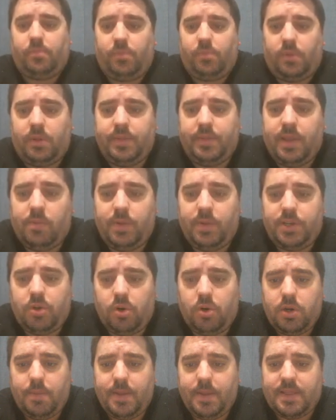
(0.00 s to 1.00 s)
Then we
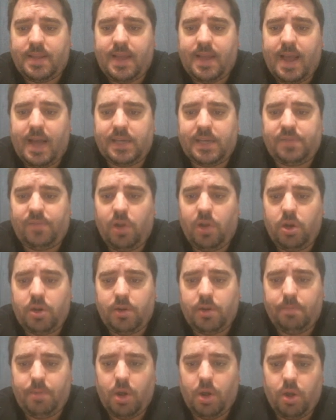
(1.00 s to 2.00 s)
talk about the cash flow
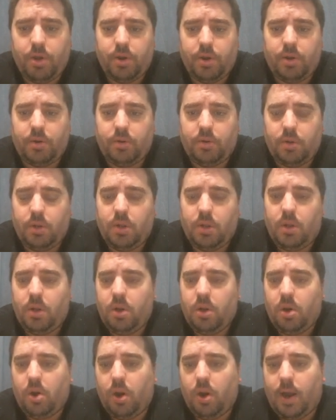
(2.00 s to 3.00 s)
component.
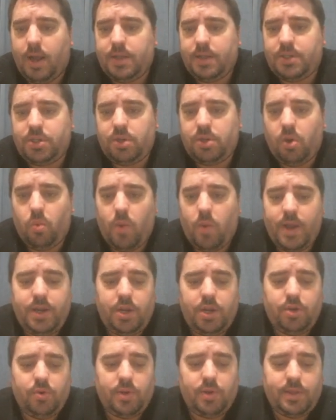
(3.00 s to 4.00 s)
All right, so when
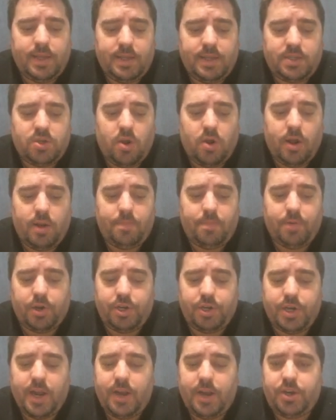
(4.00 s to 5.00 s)
you're doing these kind of
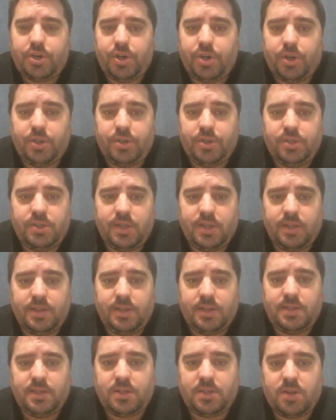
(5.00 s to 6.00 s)
projections, and
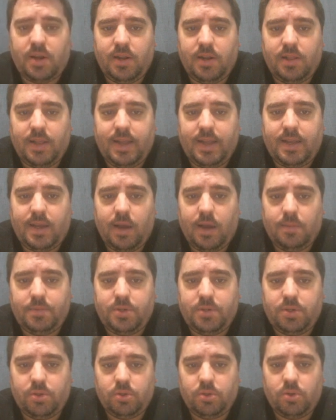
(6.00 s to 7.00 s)
this is going to link up
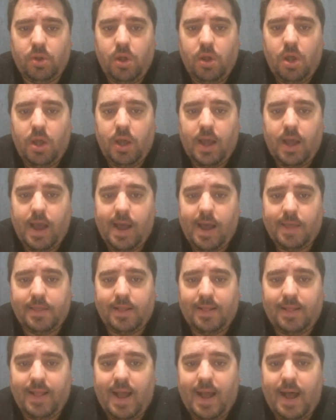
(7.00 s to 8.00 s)
to the
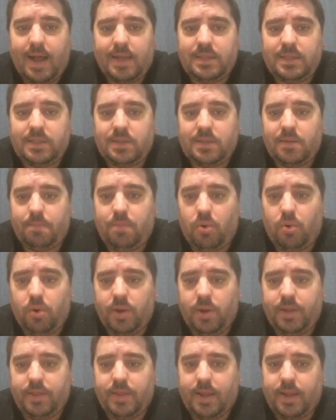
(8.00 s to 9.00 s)
last
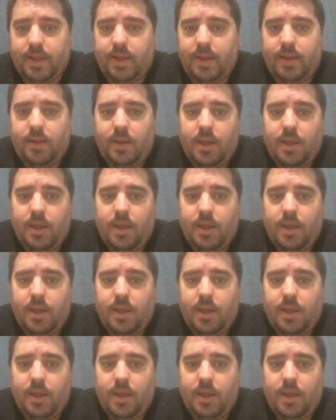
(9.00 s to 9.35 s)
point there,